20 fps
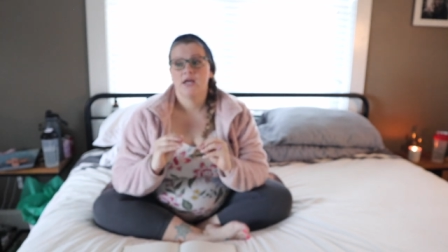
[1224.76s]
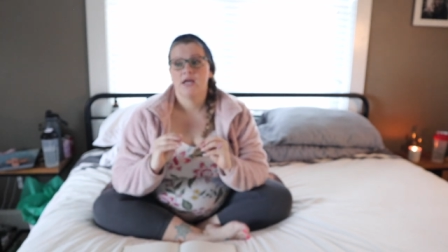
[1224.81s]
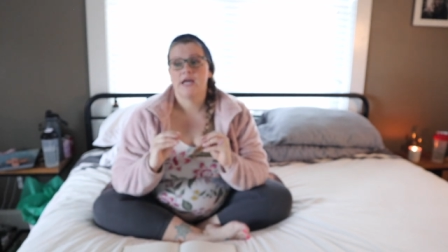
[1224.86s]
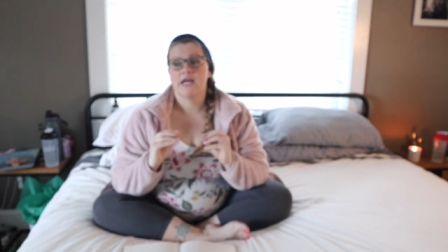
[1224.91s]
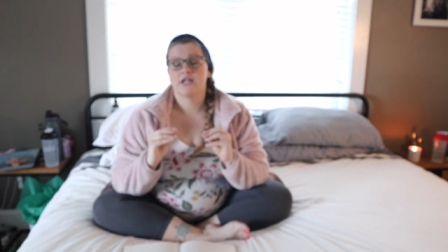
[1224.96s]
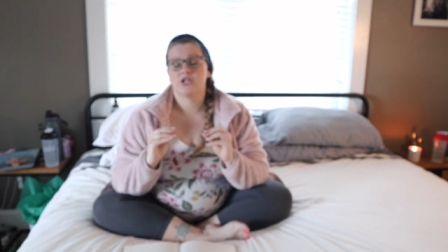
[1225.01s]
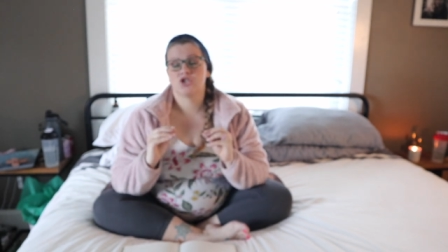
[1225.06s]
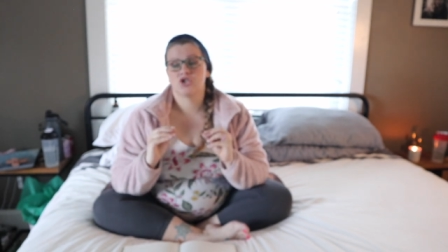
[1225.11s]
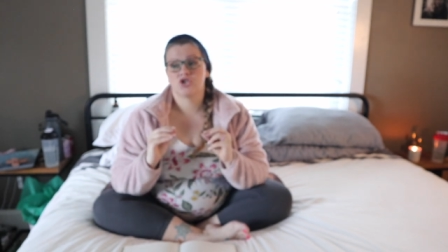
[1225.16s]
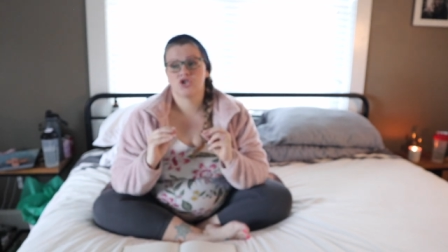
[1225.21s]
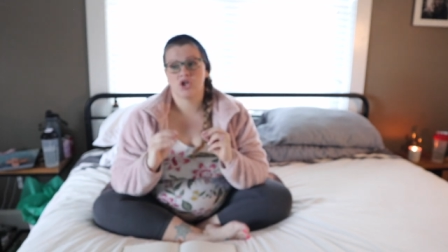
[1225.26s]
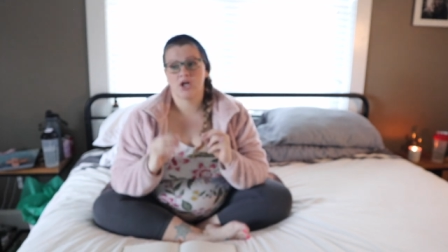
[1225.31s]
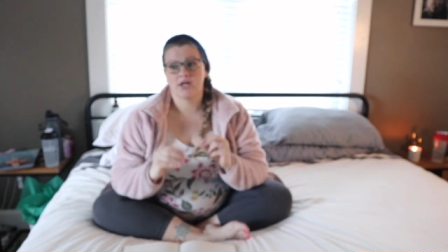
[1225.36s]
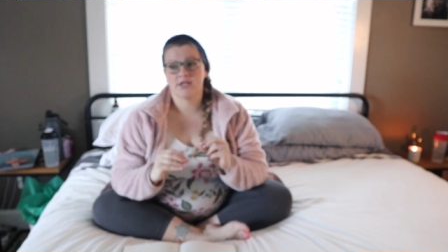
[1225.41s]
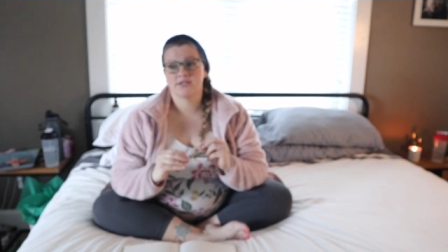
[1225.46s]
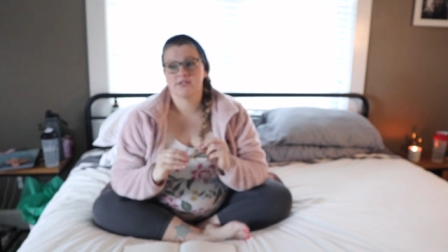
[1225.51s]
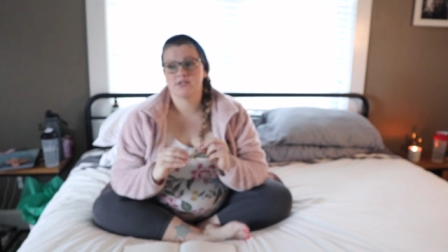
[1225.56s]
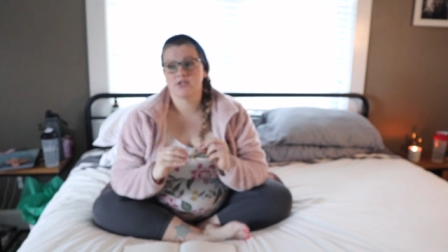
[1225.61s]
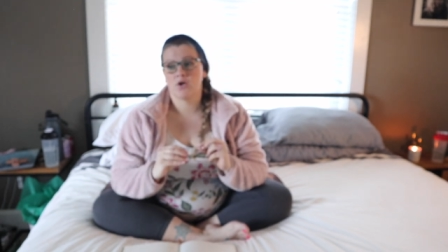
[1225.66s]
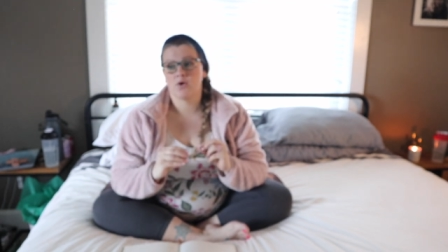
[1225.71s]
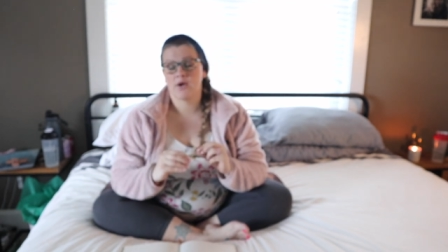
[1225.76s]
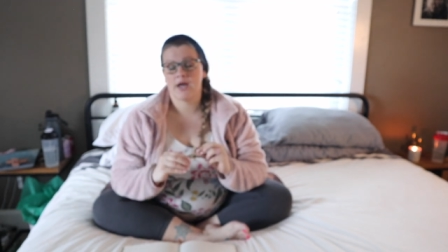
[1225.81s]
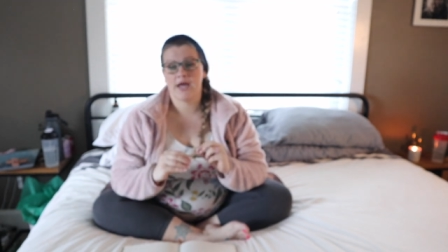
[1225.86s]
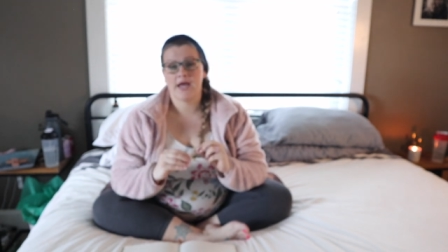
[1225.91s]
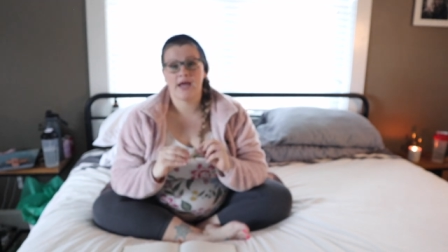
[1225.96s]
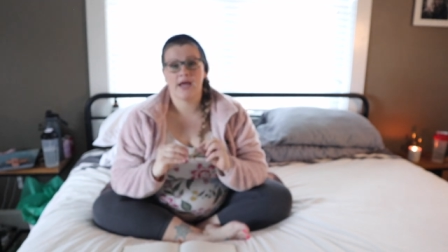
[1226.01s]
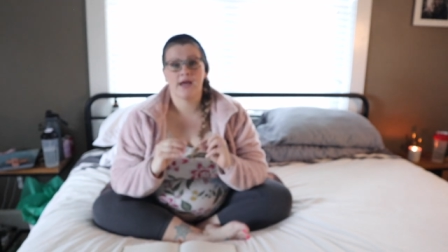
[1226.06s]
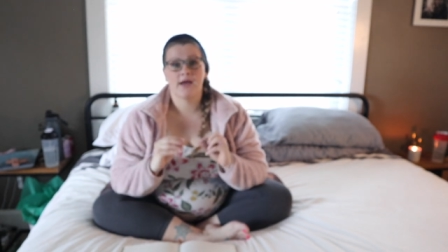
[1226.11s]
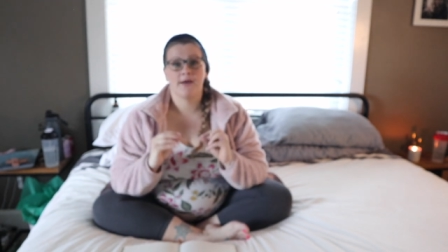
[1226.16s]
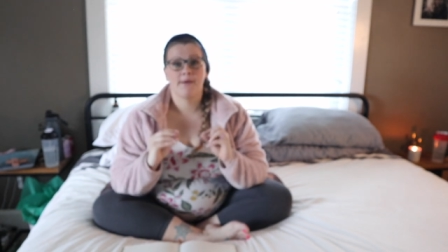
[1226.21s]
it's just,
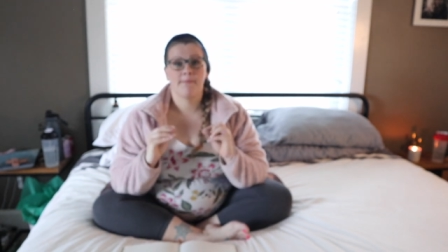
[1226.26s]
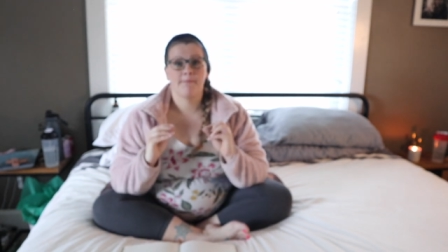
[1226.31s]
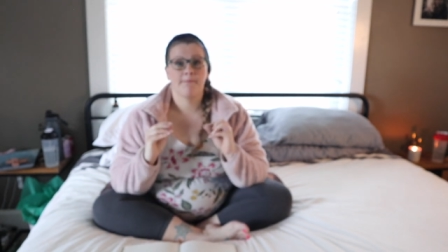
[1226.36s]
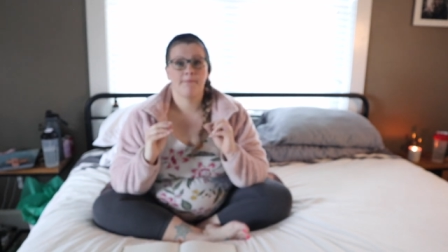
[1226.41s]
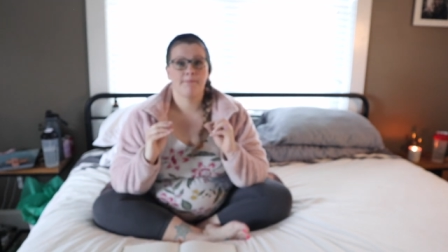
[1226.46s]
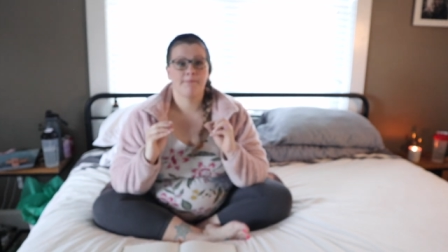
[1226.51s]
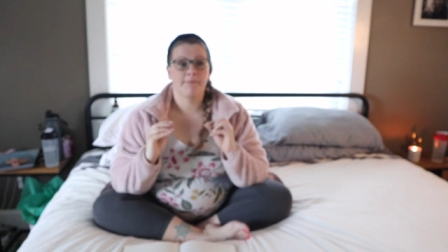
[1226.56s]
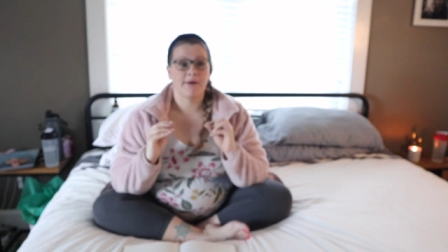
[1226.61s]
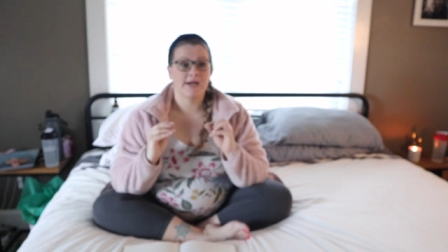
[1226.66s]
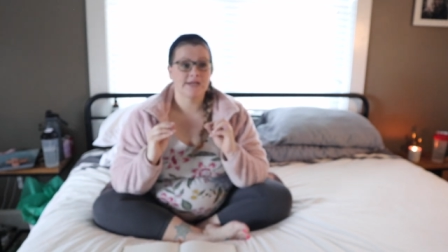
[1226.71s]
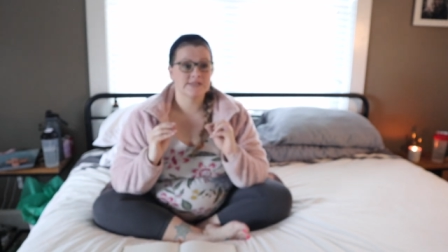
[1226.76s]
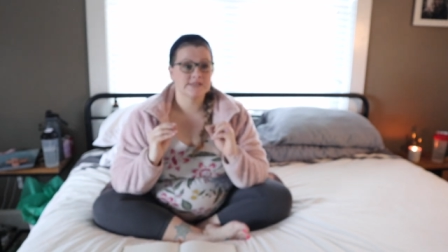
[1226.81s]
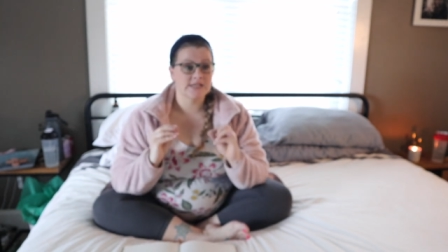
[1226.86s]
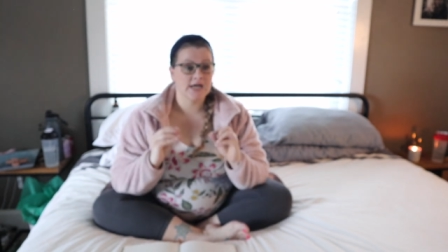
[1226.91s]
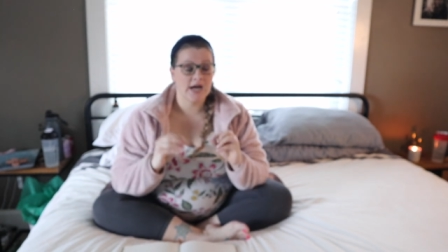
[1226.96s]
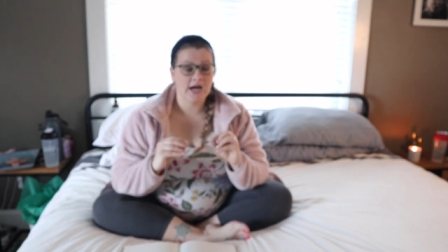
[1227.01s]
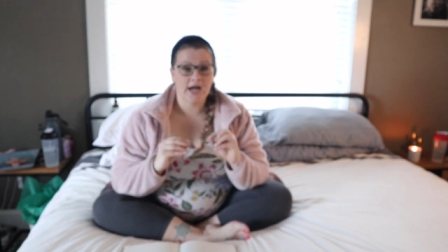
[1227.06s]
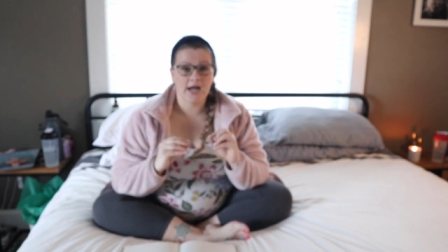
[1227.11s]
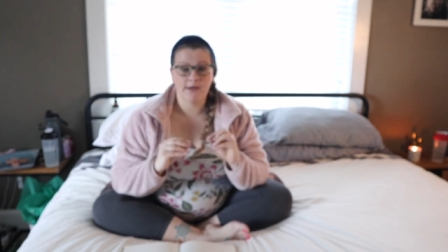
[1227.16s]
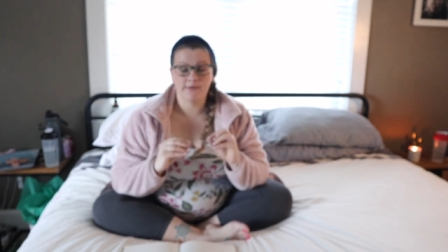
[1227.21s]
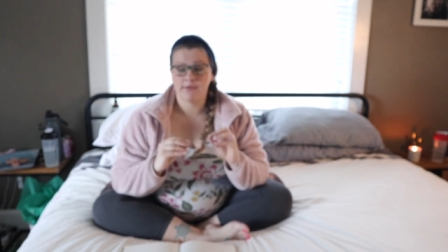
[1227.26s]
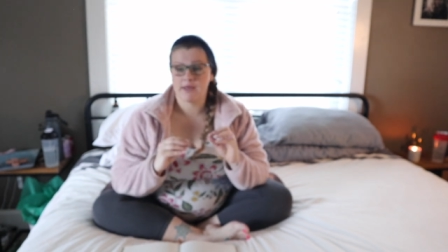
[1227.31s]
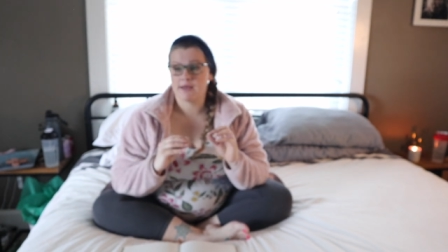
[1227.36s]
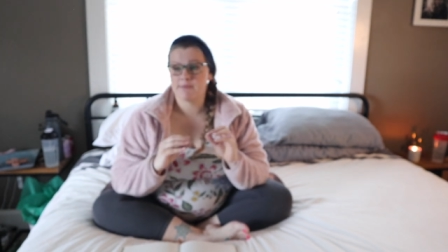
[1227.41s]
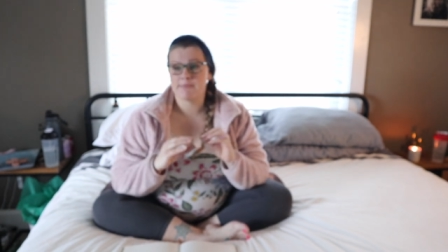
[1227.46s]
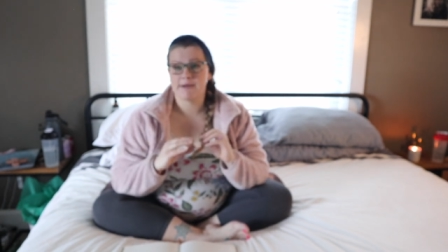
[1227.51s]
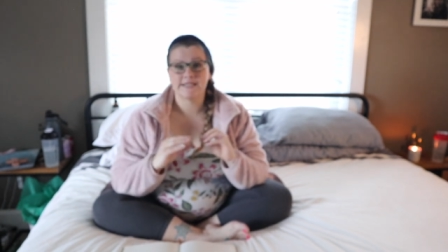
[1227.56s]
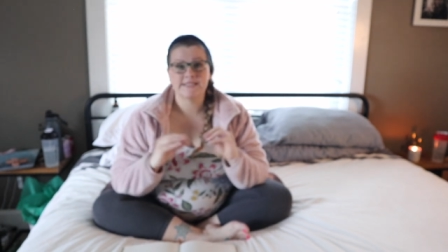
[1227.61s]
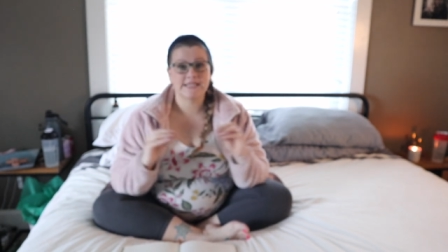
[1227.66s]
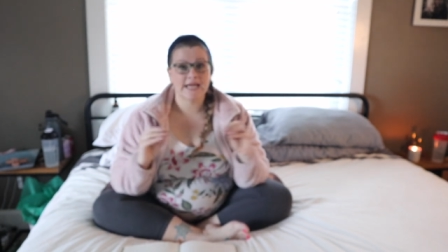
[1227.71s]
okay, my time,
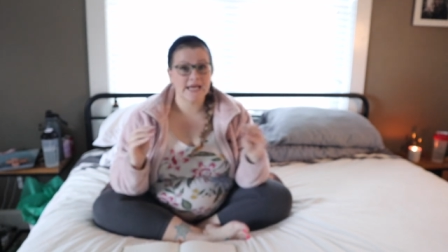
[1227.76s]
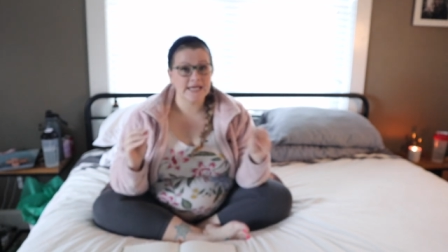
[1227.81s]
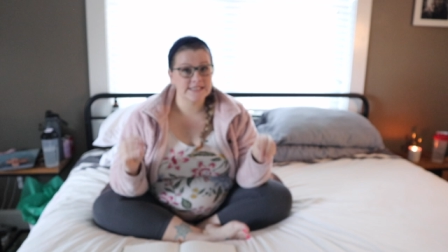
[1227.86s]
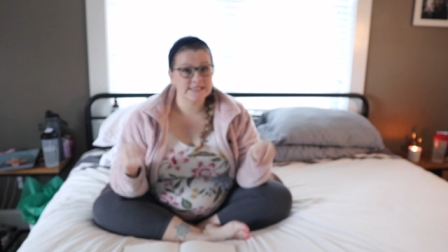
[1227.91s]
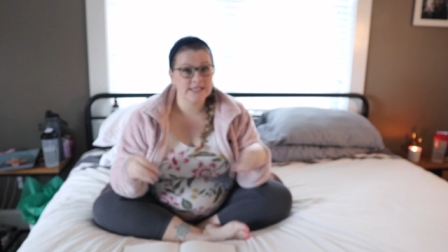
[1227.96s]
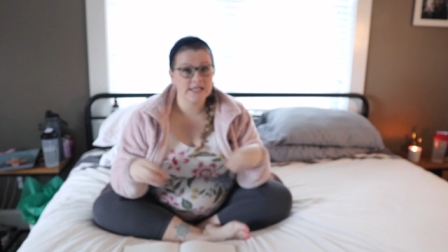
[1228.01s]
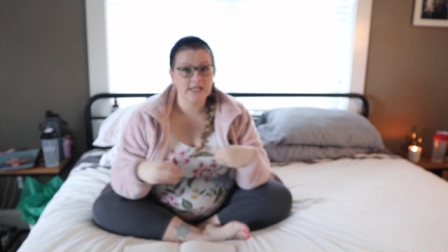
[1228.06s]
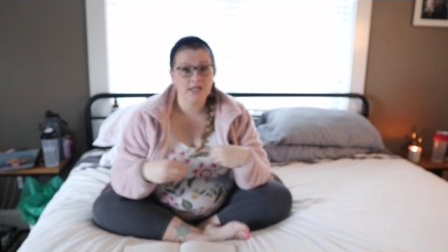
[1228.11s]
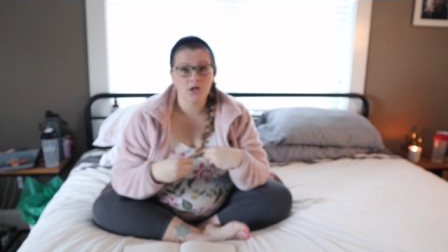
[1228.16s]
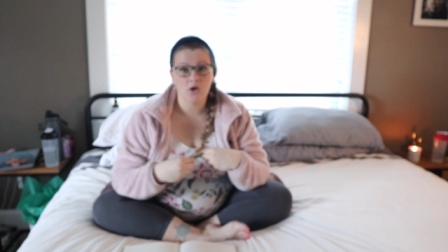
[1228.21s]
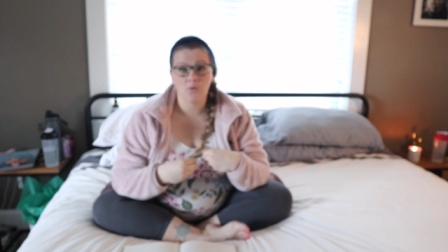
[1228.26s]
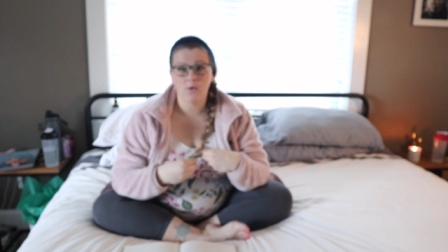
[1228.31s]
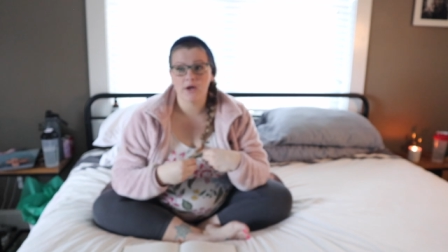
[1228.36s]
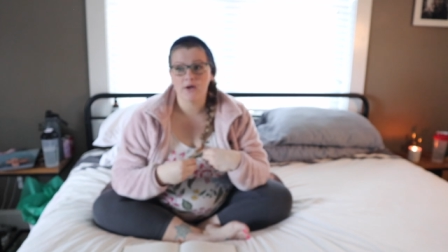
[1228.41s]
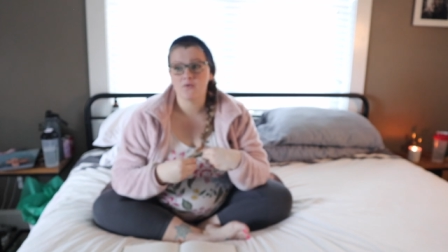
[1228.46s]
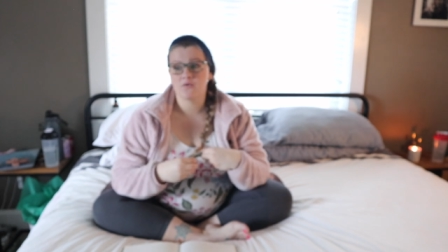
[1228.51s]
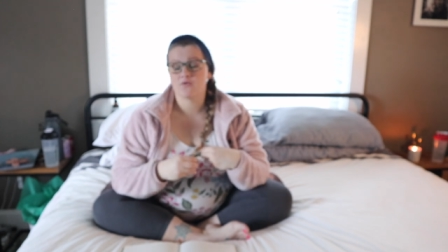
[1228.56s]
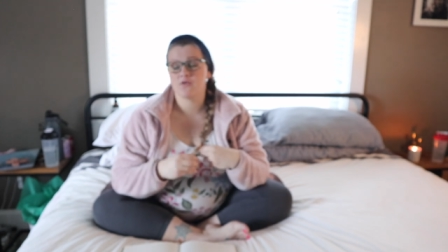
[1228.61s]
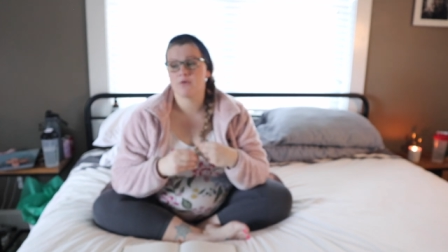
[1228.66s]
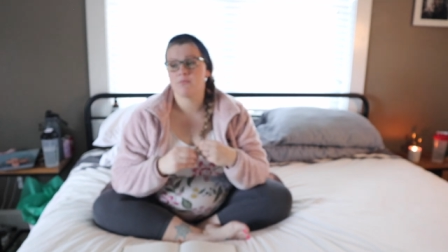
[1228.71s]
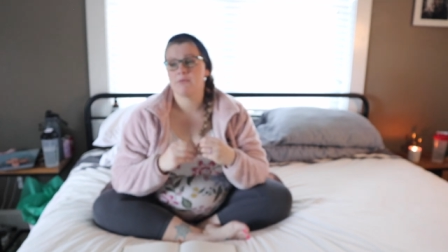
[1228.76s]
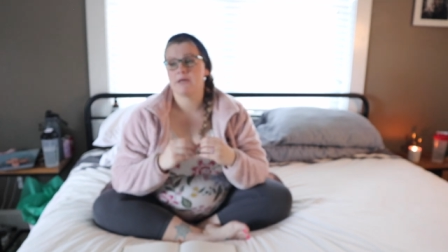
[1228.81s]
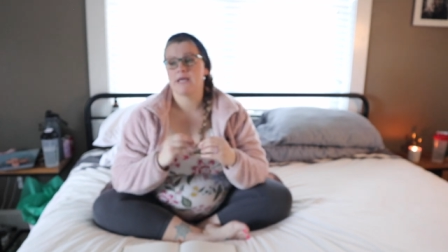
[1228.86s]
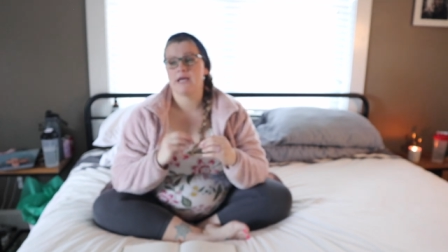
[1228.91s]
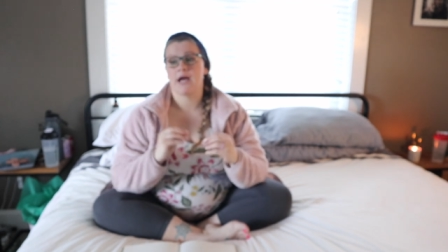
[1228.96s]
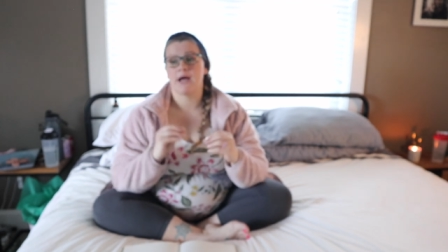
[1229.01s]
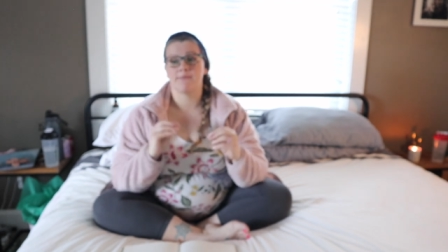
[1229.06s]
like my day is getting away from me.